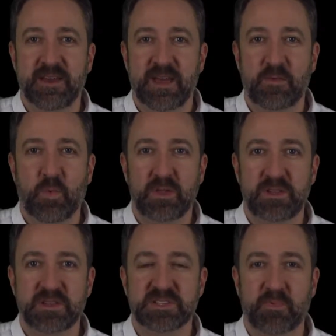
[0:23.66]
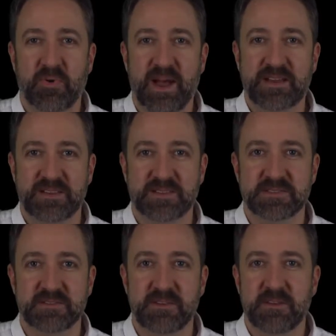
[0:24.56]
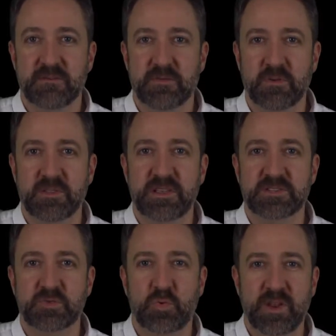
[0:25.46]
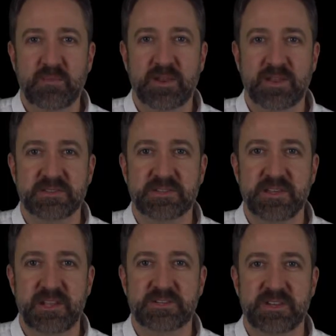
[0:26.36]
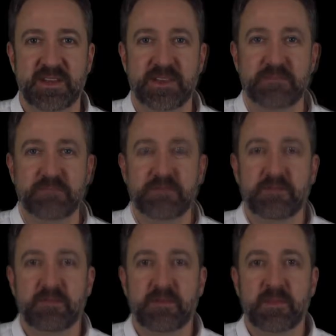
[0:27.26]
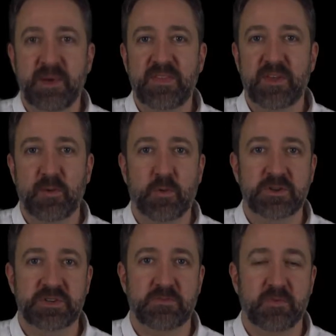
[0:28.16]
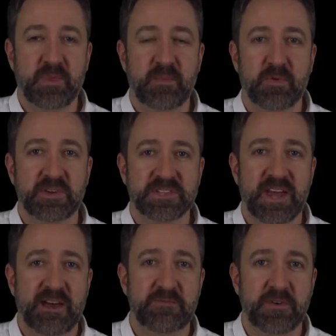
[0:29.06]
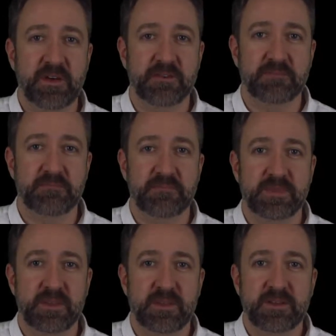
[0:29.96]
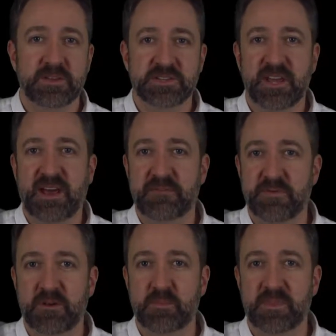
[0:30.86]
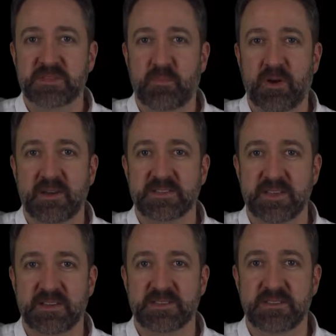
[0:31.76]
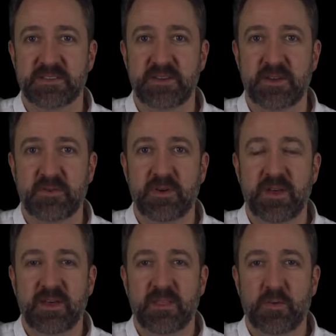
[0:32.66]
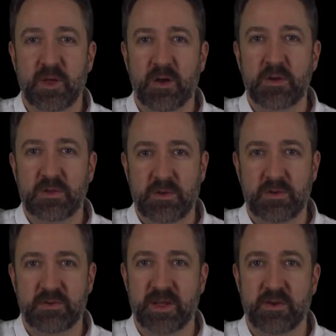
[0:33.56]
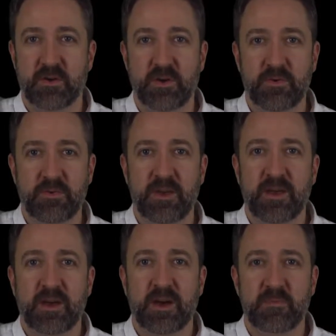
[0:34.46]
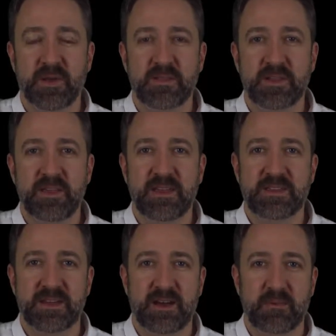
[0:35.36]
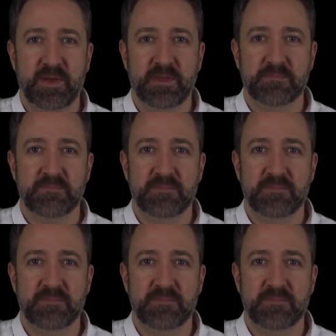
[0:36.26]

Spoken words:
and the willingness to practice for at least 20 minutes each day. The main thing we want you to remember is to have fun. Just to have fun with this process and to know that we all learn at our own ability and timing.